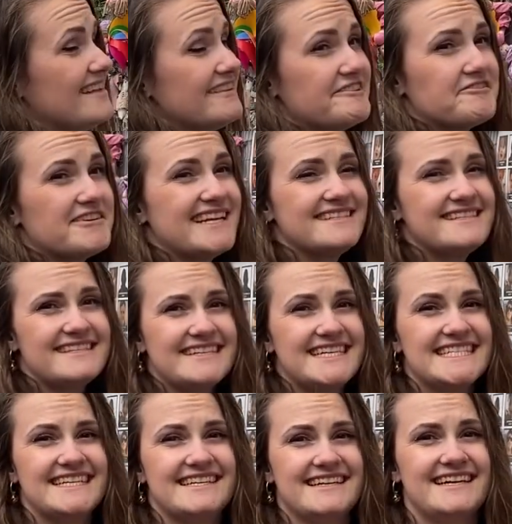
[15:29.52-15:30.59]
The rain
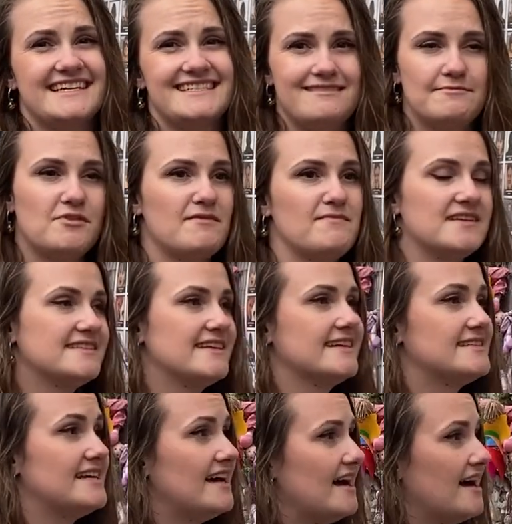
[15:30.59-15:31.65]
started, guys, the moment
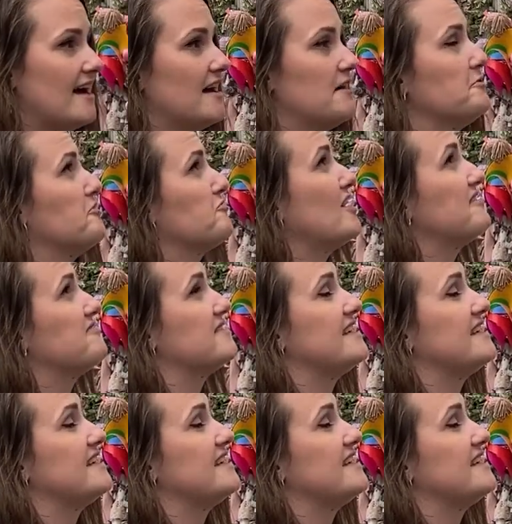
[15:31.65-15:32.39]
that we arrived